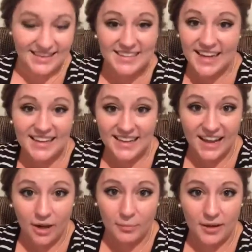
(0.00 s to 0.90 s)
That's not going
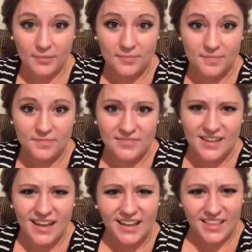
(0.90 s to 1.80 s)
to help them.
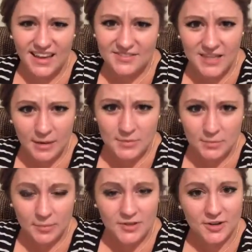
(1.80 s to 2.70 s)
A lot of times
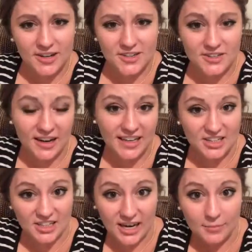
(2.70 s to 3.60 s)
perpetrators try
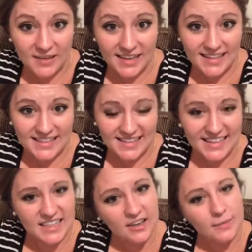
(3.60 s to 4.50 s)
and shame kids and
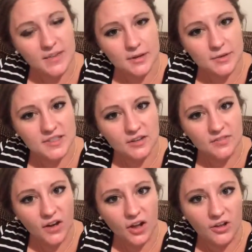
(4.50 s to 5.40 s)
they tell them that it was their
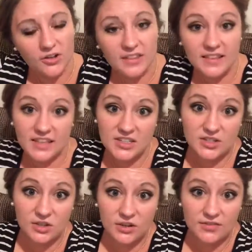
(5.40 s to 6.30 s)
fault or that they
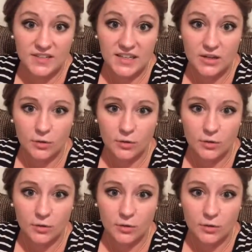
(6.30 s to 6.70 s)
deserved it